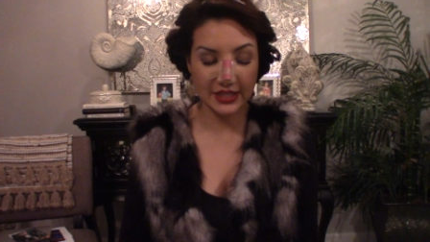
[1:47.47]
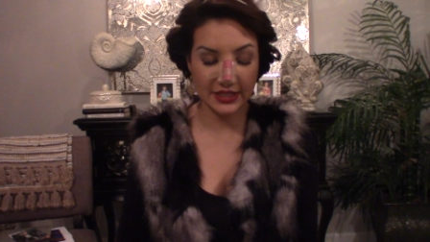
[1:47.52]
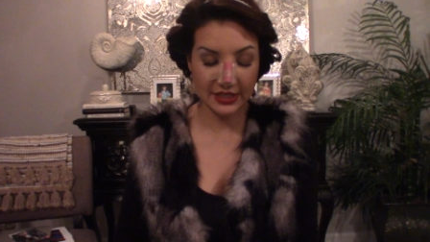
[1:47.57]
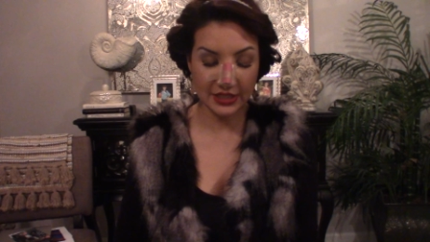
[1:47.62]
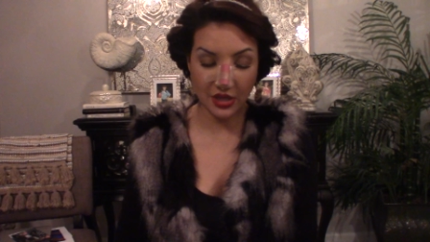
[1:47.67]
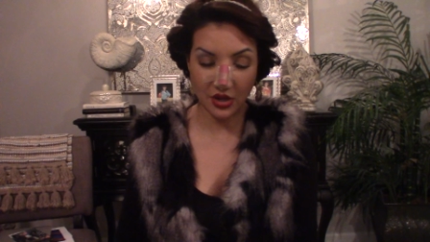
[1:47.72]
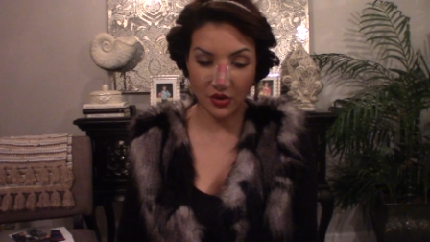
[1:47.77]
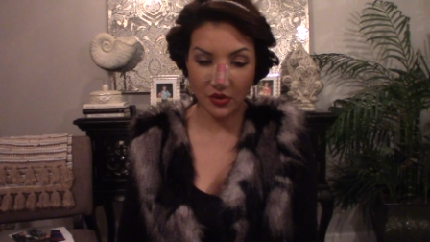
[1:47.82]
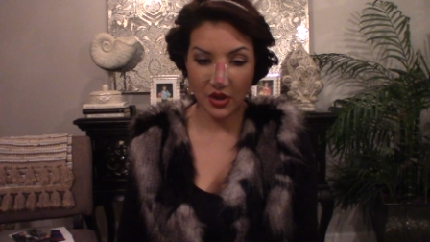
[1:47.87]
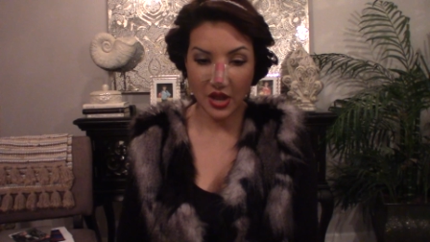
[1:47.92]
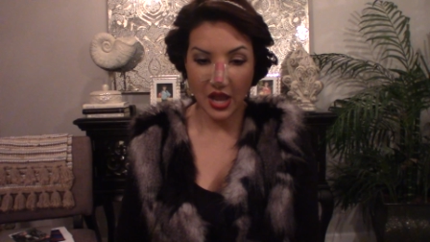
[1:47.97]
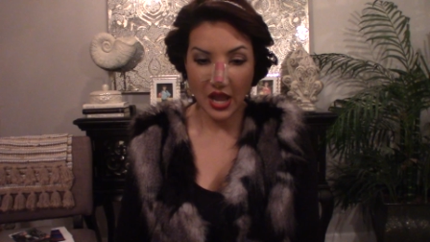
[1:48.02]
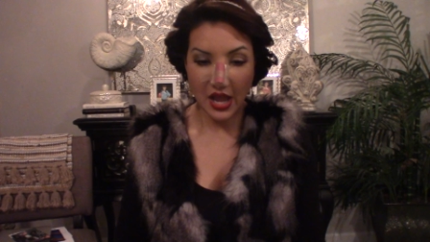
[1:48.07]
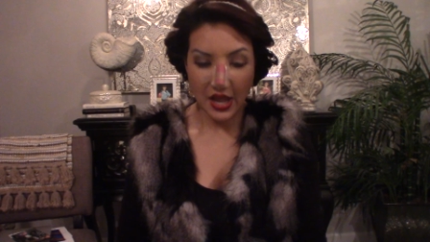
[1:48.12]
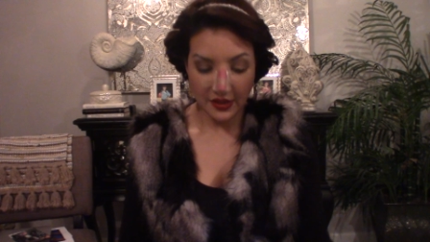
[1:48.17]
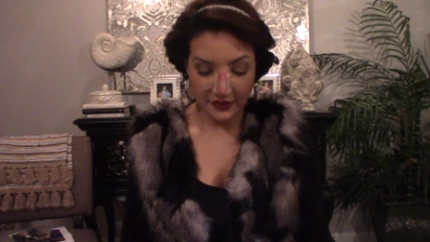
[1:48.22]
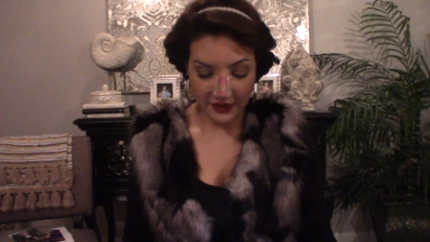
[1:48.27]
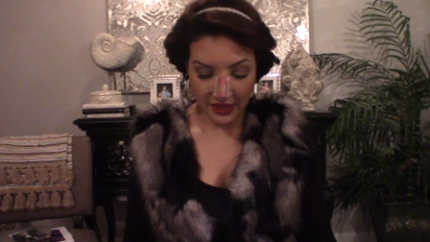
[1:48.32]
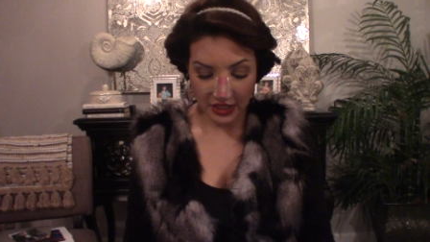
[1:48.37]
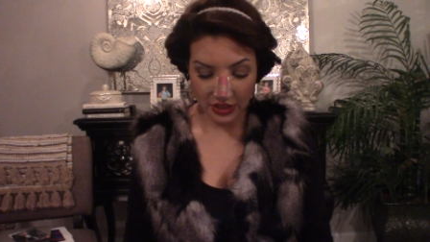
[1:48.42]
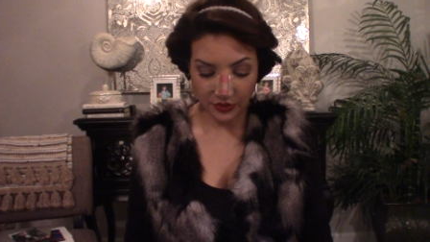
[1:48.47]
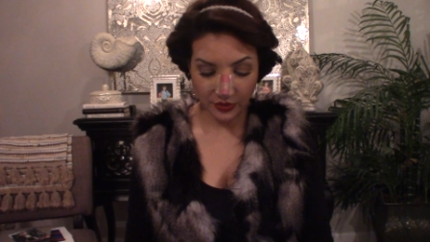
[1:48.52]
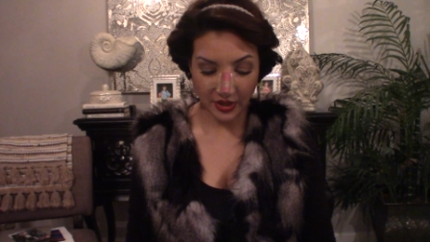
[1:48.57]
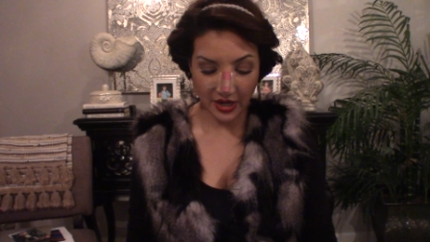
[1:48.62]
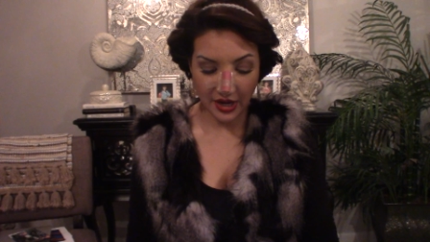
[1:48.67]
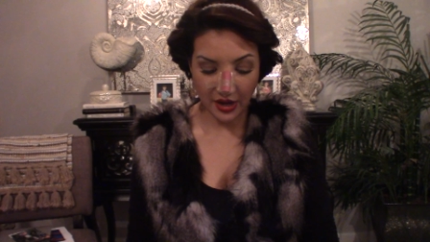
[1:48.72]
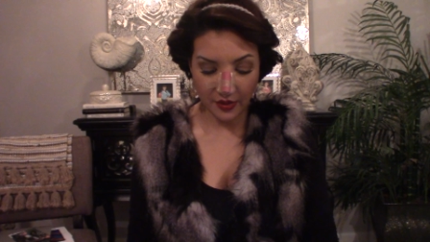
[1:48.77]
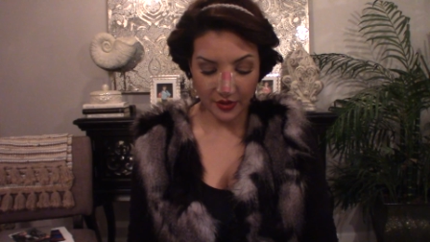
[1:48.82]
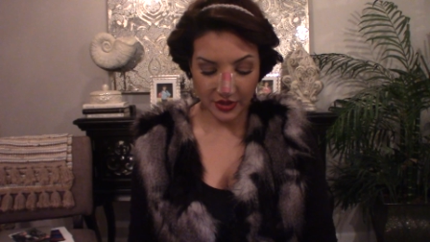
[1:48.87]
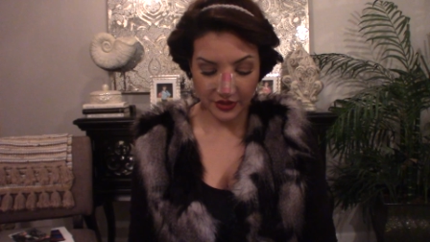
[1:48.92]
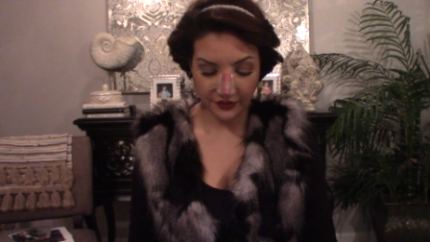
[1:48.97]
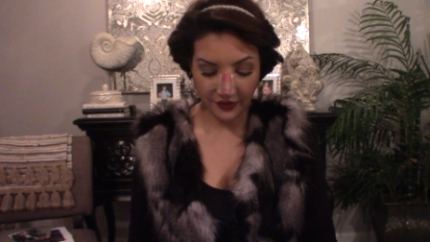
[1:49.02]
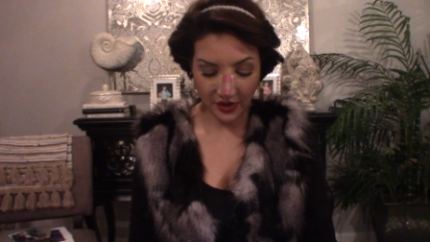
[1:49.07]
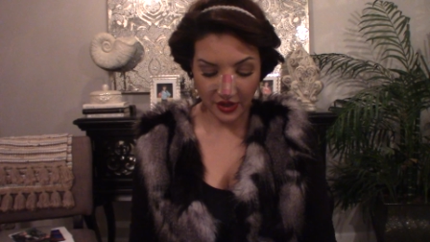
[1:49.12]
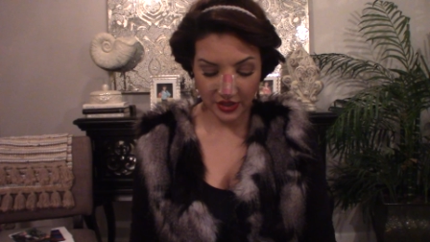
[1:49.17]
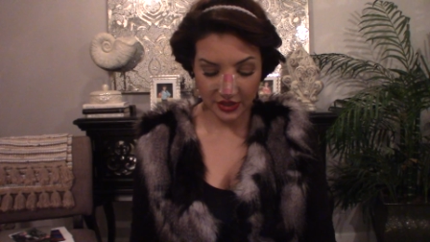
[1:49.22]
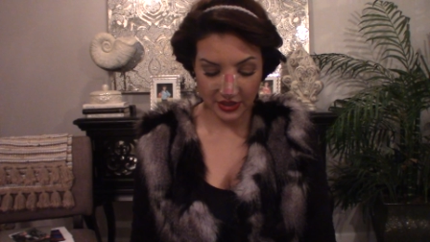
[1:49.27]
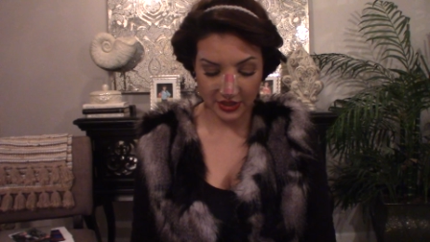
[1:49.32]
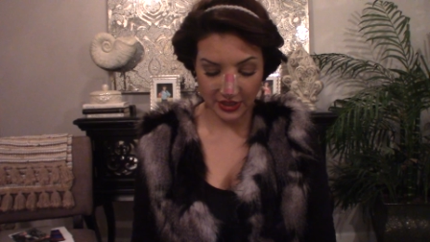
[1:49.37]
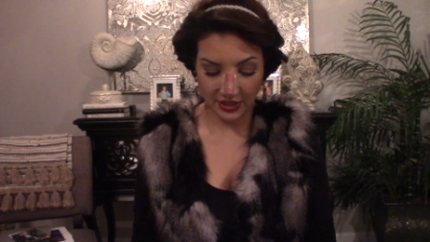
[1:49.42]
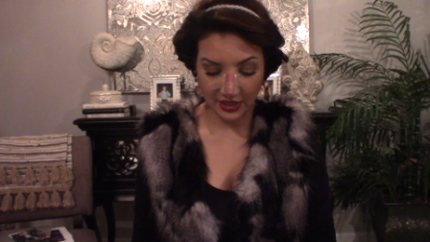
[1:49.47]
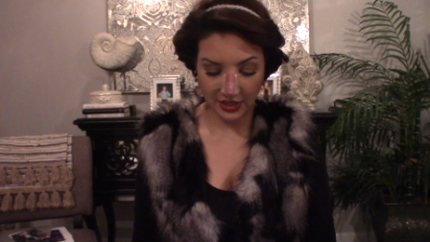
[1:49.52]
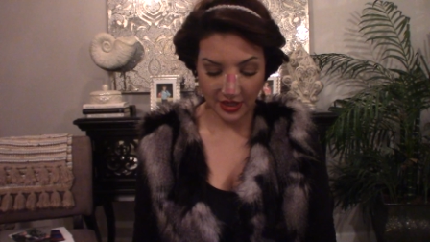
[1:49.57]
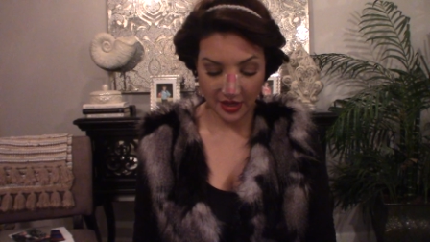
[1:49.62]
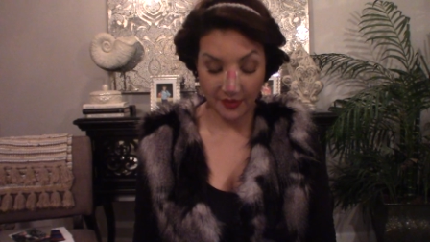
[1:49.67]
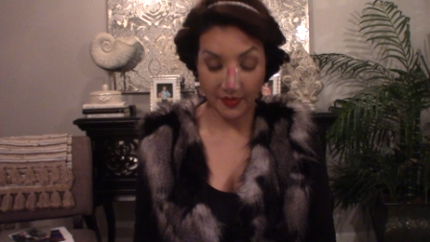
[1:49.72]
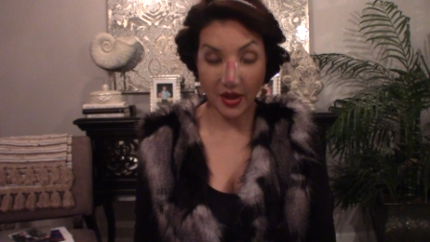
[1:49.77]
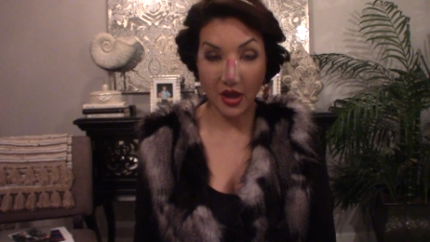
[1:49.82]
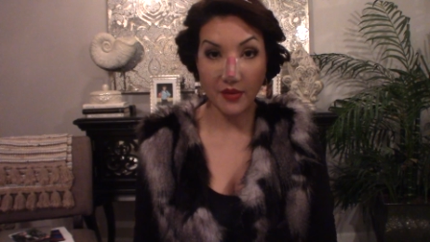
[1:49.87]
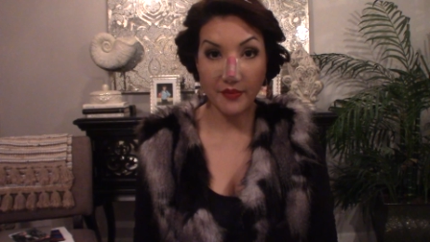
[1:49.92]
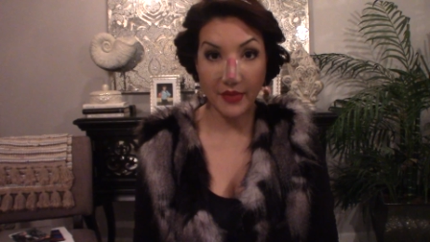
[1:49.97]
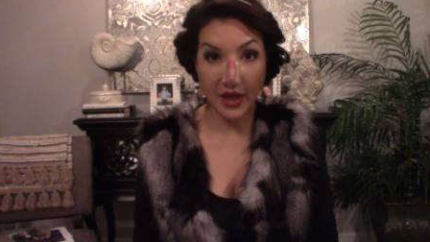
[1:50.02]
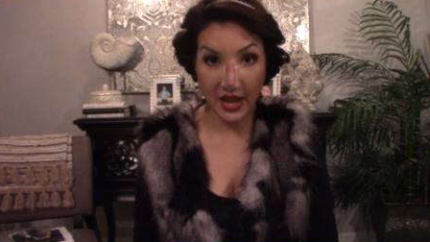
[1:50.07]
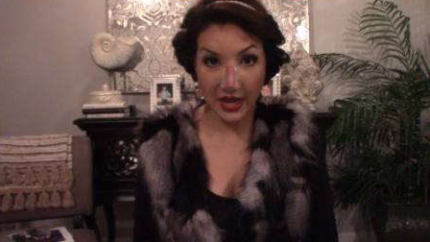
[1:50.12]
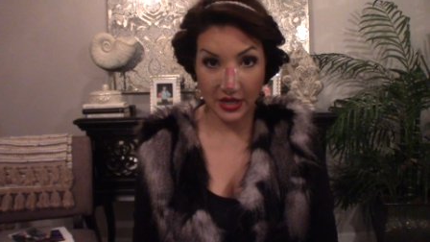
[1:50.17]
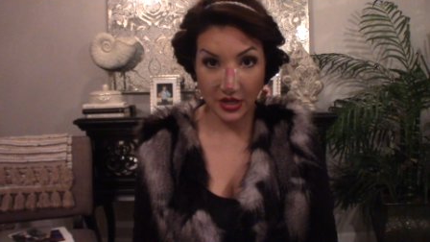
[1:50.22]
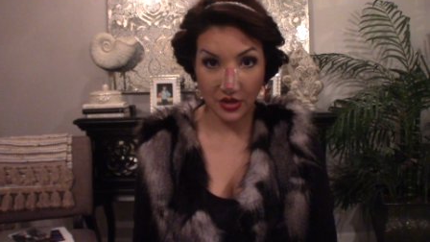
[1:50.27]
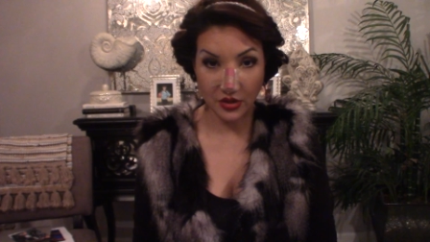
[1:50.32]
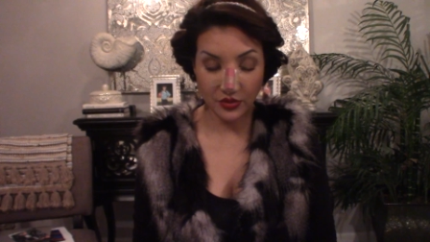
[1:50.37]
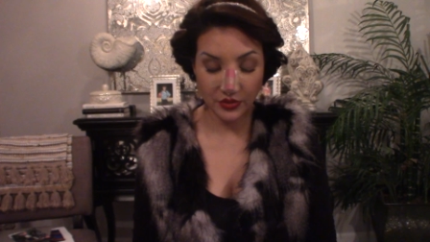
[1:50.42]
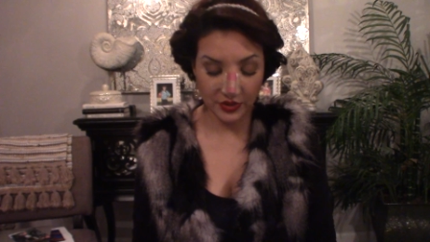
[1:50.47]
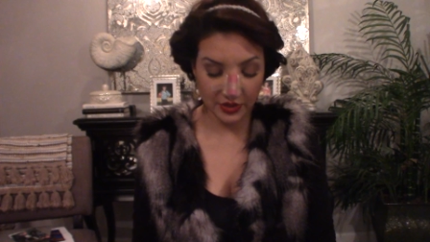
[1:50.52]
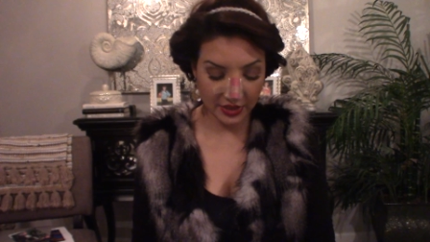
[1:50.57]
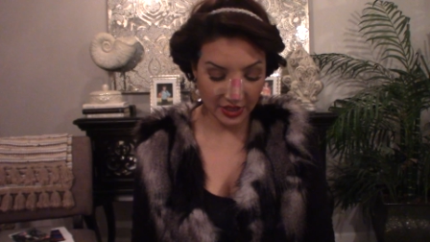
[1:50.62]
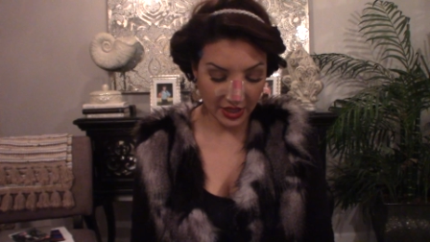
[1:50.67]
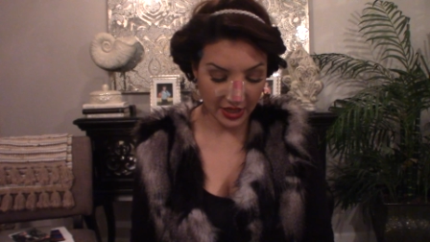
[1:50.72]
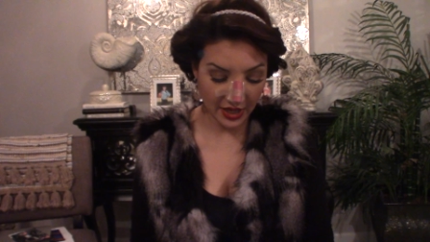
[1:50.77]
So that's what I always felt about my nose.